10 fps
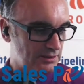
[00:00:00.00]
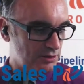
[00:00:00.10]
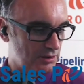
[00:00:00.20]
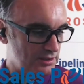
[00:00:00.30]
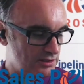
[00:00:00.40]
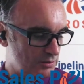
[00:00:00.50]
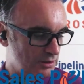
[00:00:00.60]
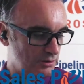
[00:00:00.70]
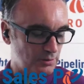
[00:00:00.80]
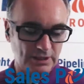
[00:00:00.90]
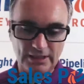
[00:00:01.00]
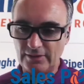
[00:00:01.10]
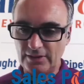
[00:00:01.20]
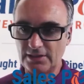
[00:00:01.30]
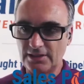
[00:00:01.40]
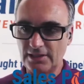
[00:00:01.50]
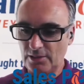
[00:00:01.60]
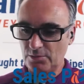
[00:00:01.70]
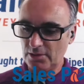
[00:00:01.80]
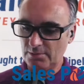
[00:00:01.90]
the crazy world we live in today,
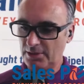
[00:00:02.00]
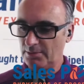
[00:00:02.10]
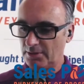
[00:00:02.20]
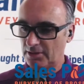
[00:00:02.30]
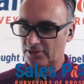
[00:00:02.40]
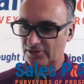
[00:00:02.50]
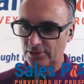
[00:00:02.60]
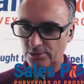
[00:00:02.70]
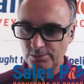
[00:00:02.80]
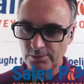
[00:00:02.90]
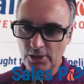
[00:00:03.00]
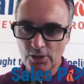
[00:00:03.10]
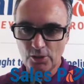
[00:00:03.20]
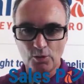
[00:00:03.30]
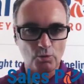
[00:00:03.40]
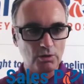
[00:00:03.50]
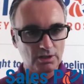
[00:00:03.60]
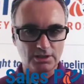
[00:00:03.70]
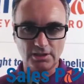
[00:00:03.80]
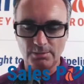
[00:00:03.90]
where people are so
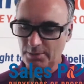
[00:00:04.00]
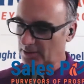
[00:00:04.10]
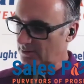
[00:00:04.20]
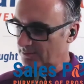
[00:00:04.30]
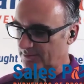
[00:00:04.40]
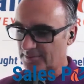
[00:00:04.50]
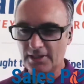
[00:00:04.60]
worked up and